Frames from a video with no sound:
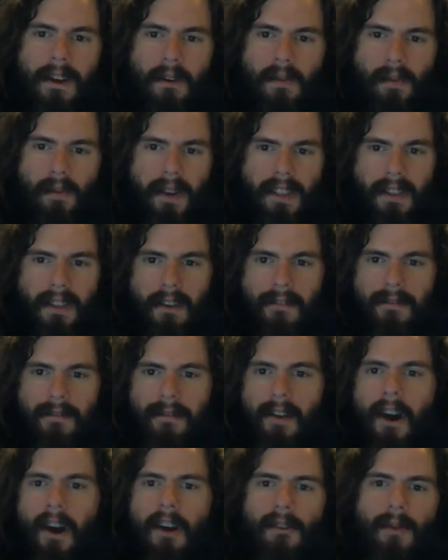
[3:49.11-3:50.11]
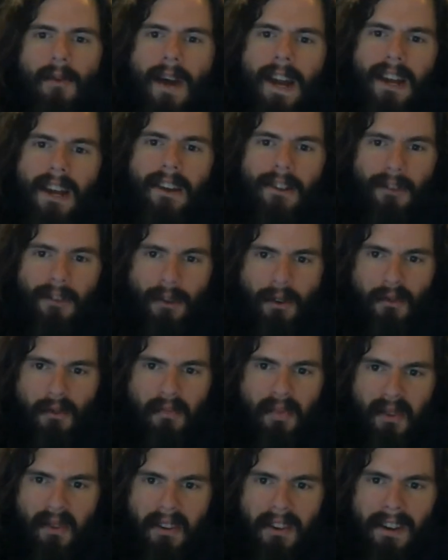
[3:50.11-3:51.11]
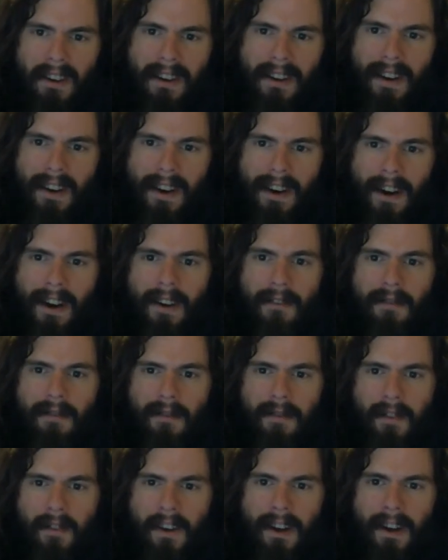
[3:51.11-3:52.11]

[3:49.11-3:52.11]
with a far-right group of